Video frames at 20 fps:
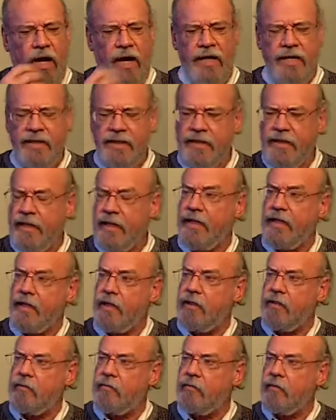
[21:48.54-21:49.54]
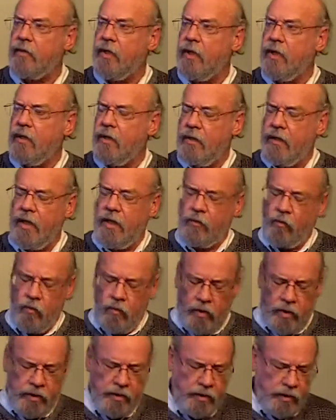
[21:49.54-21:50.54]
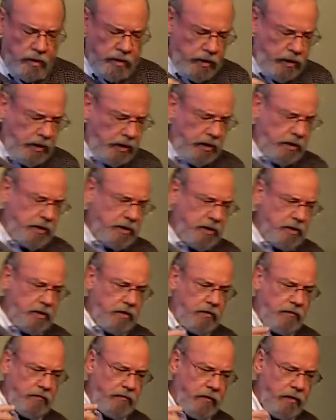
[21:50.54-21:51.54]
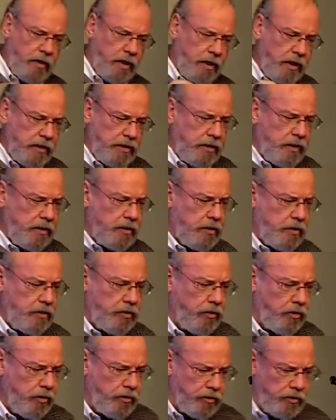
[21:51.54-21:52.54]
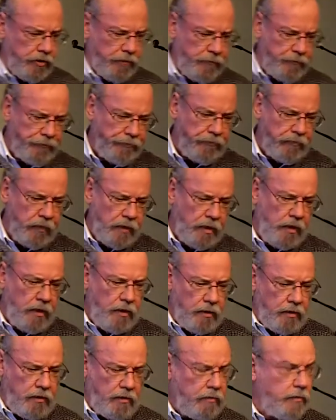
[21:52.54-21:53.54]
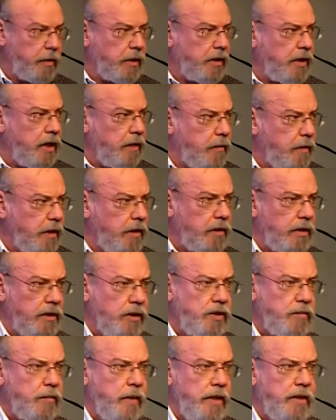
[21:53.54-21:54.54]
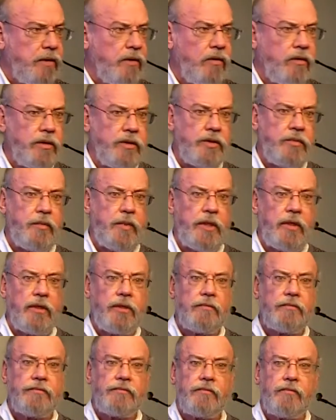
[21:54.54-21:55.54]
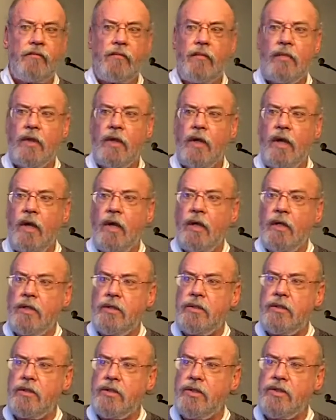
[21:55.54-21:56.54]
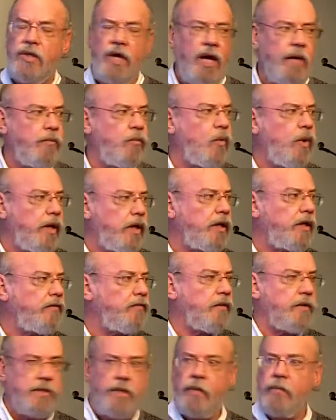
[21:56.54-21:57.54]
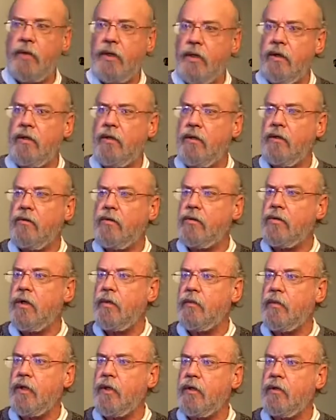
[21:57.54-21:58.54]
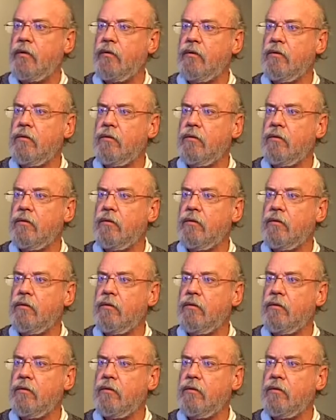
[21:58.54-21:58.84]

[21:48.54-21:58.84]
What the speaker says: I think that one of the keys for us as a church to become unleashed by the Holy Spirit is to stop waiting for somebody to do something.